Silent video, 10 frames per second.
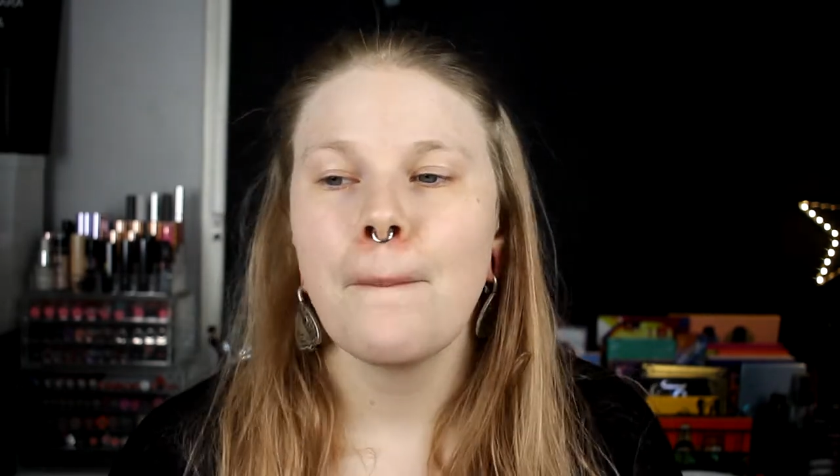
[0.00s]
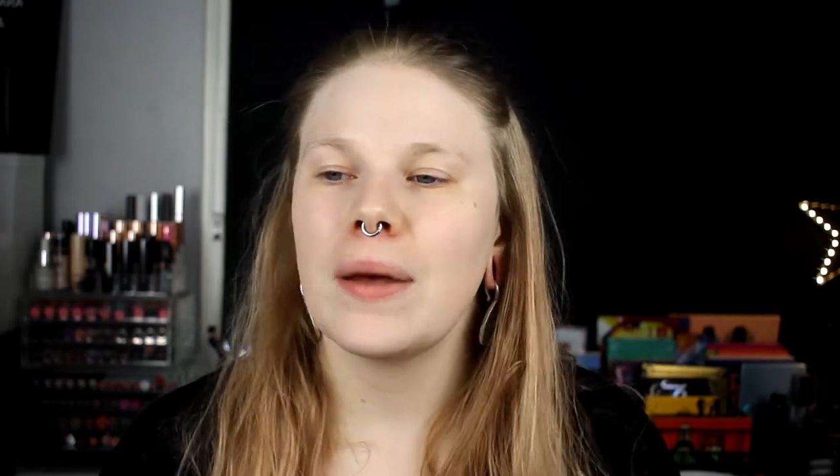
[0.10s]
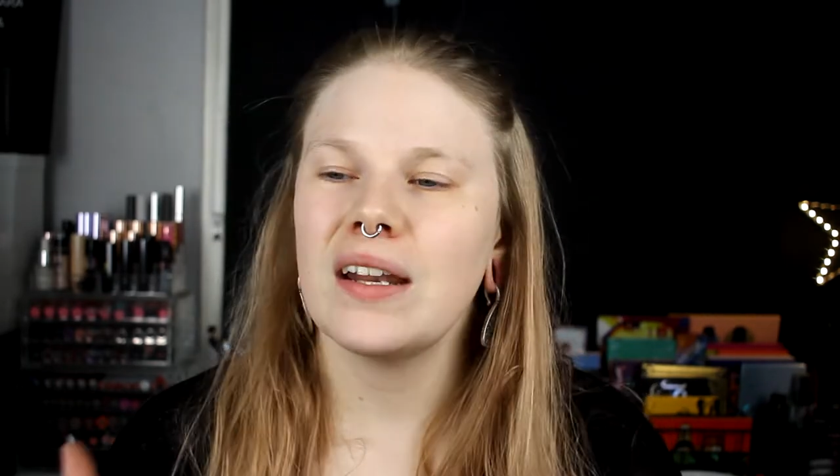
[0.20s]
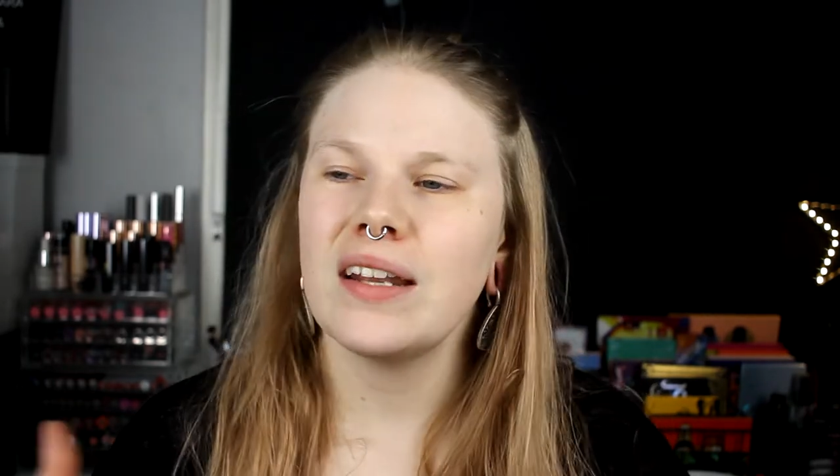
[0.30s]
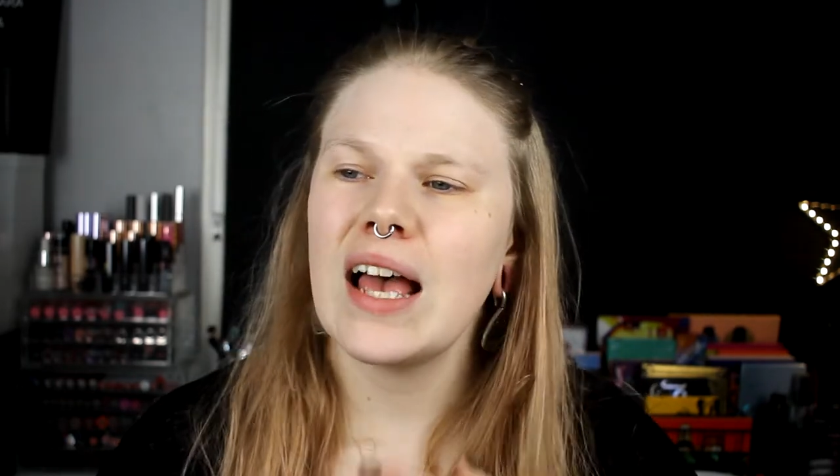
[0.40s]

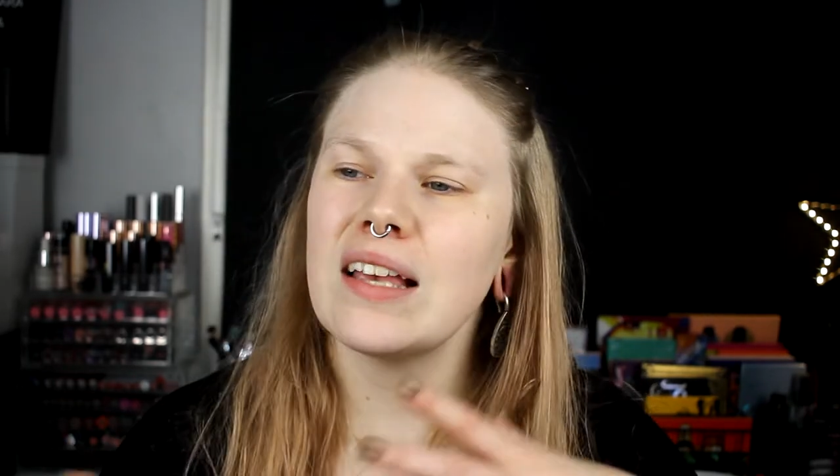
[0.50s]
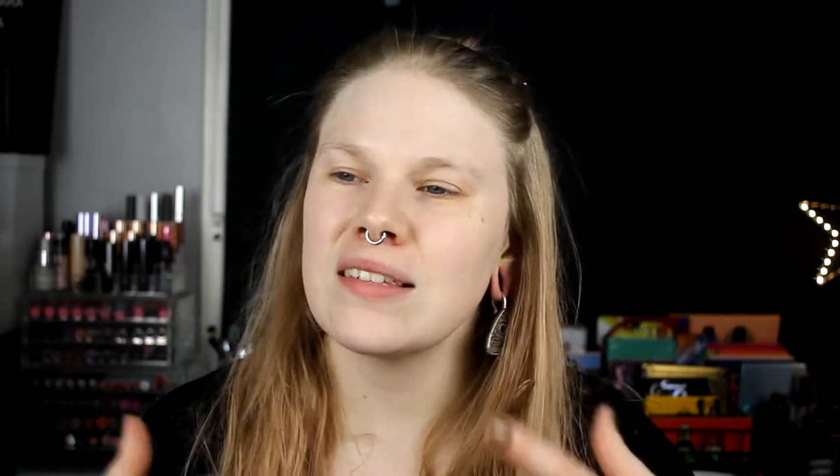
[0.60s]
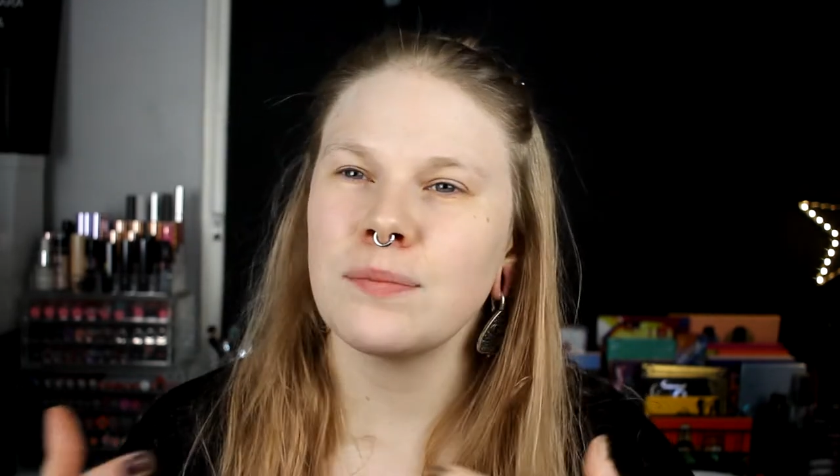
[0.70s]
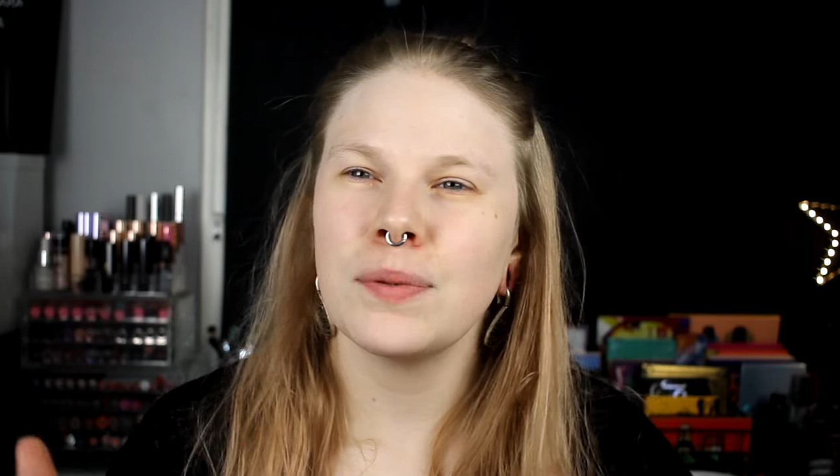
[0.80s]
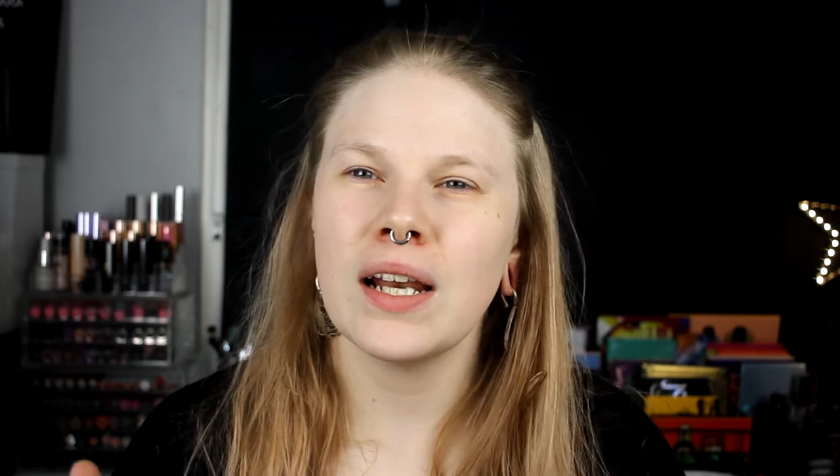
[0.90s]
but it
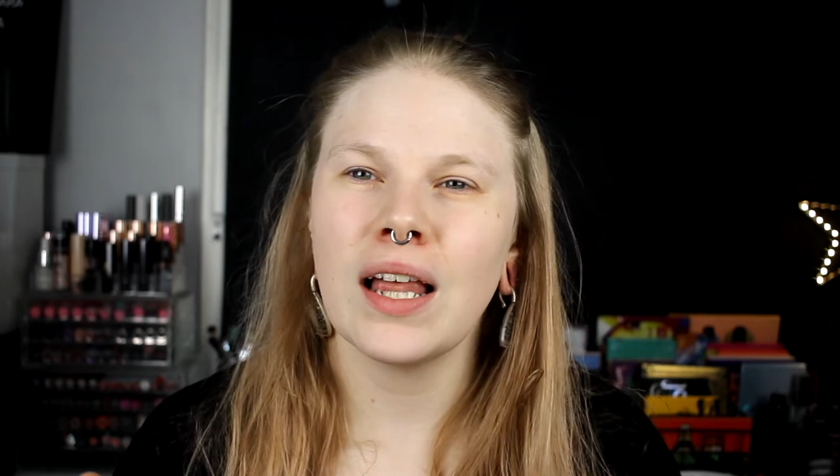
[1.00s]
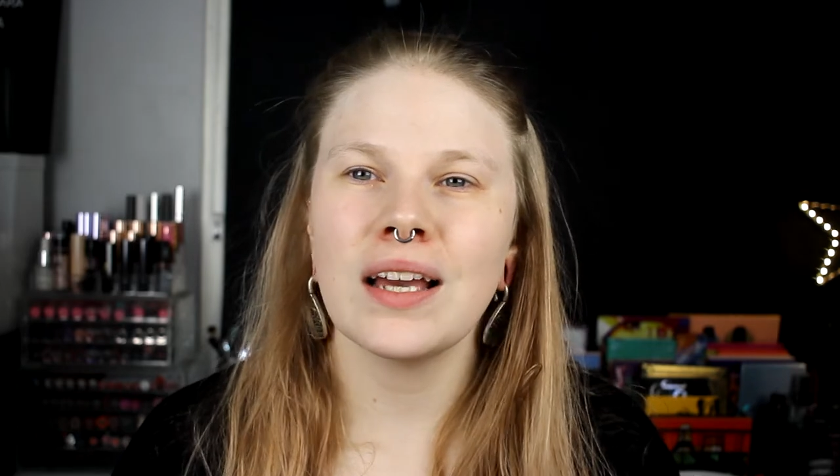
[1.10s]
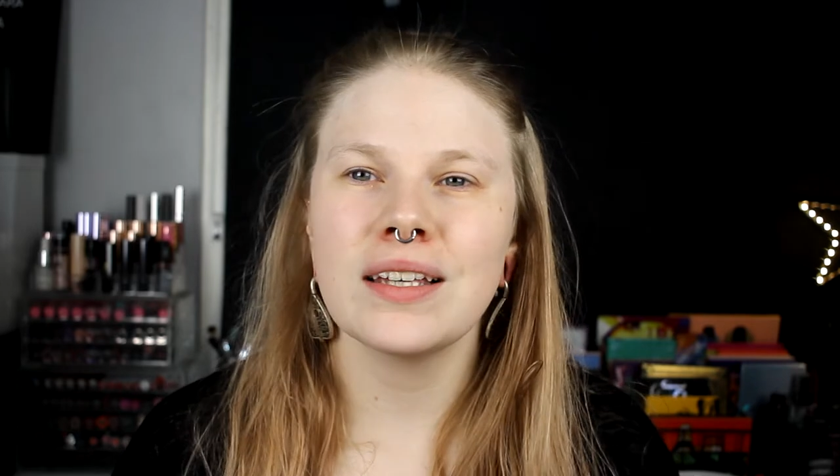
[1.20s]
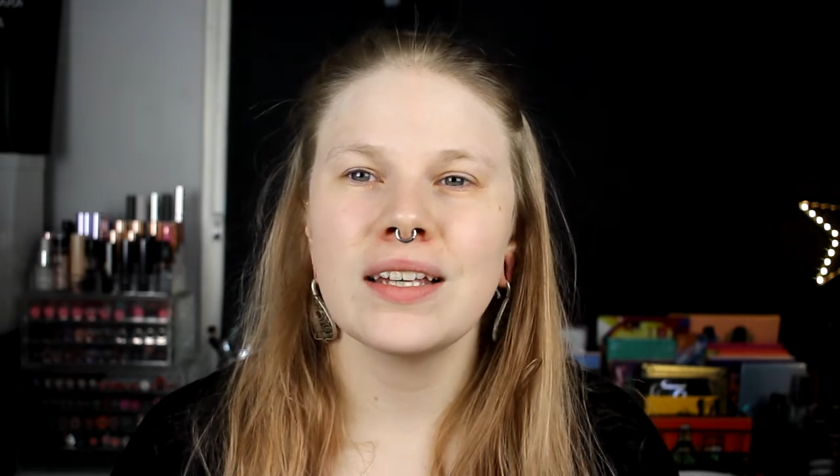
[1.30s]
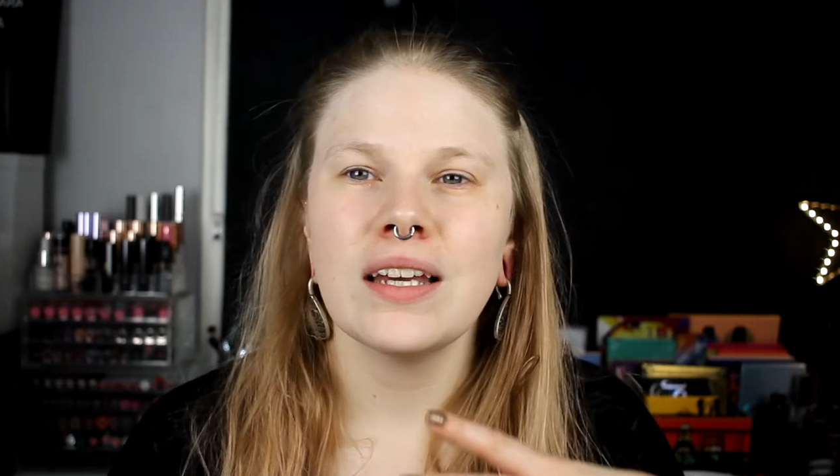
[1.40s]
hasn't been like